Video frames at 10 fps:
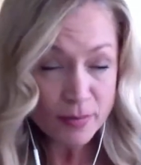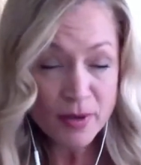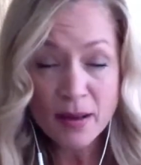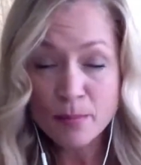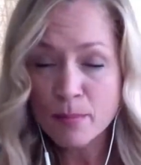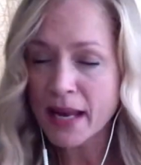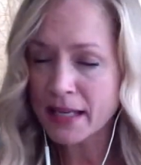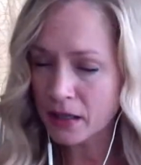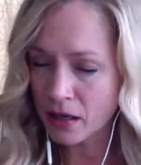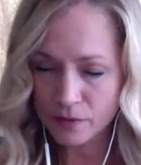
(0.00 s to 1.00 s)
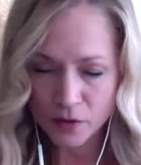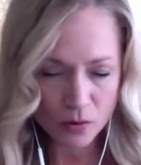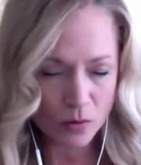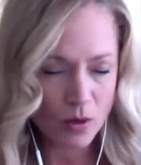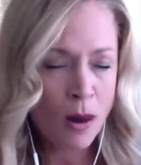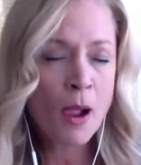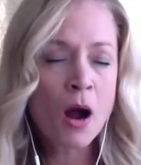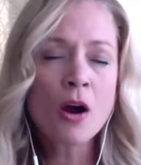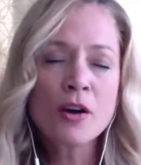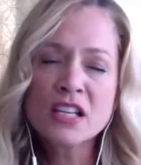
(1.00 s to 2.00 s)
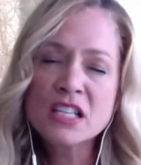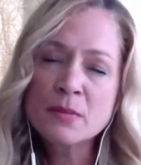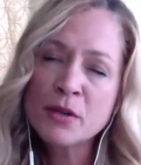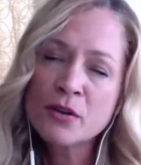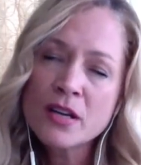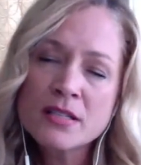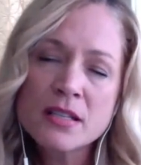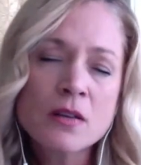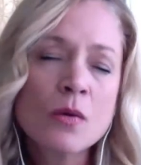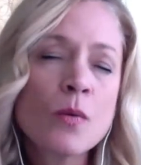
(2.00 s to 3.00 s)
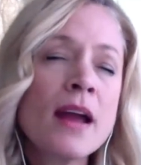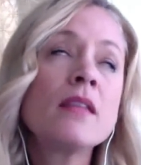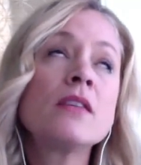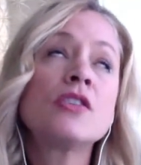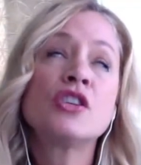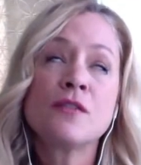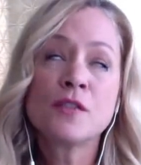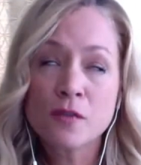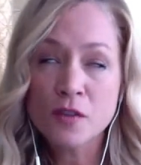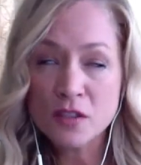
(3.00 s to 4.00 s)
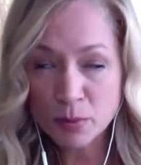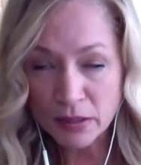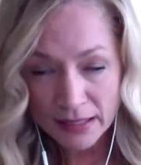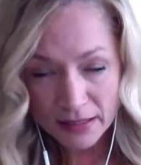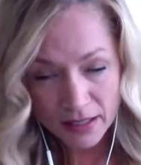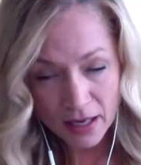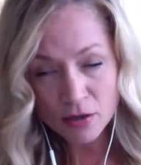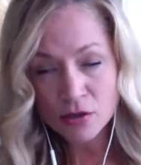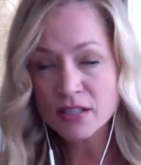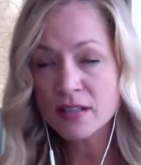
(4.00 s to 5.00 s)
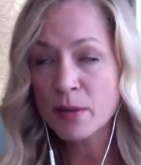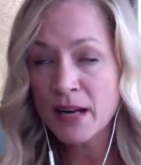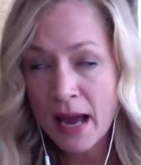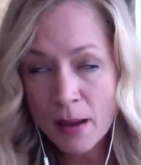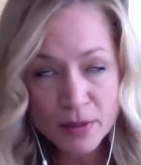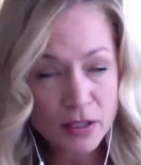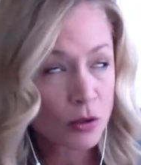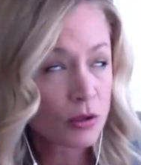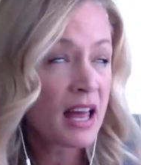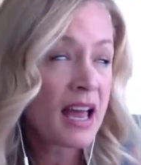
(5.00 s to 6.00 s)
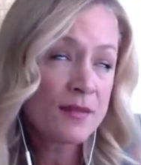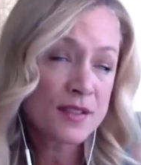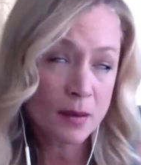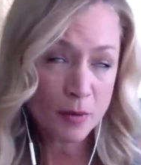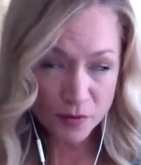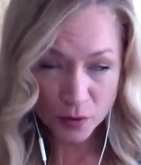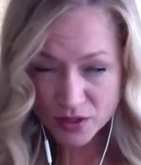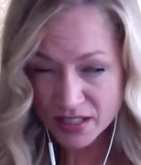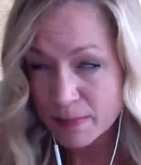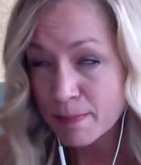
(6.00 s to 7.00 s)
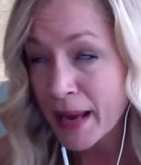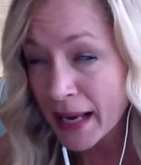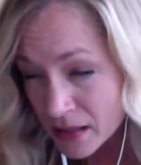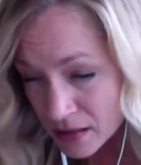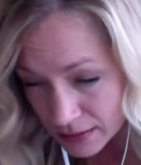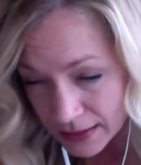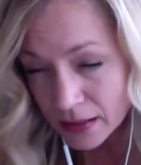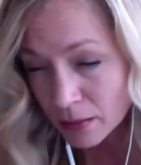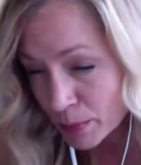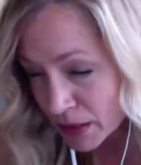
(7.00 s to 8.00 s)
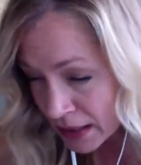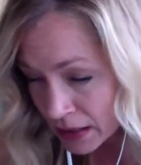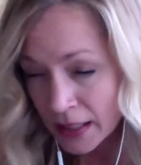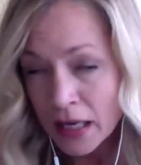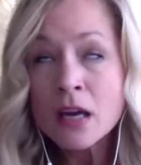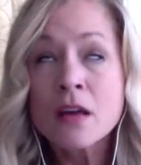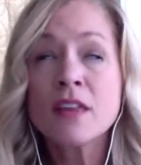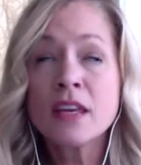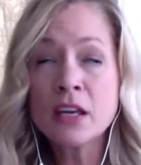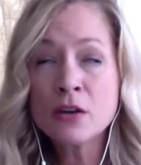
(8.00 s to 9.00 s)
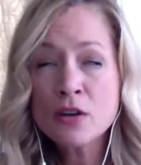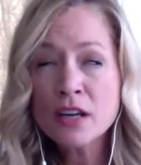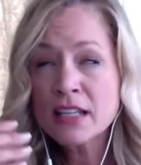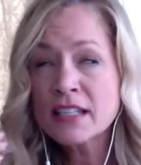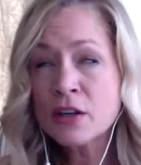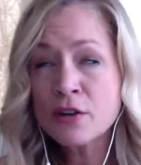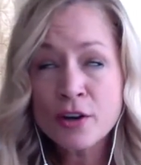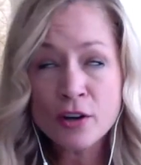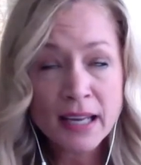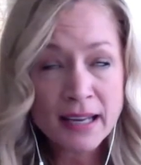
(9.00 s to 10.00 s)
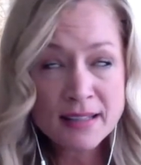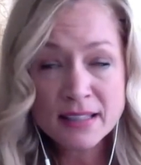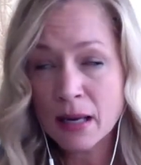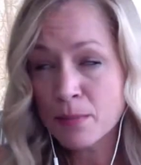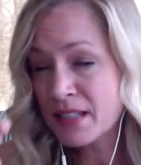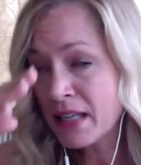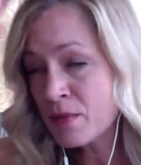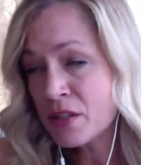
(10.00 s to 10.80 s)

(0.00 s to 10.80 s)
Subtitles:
many of you are experiencing the way the shift of this planet, the energies have been happening. Your lives, some of you, dismantling completely. The interior landscape seems to be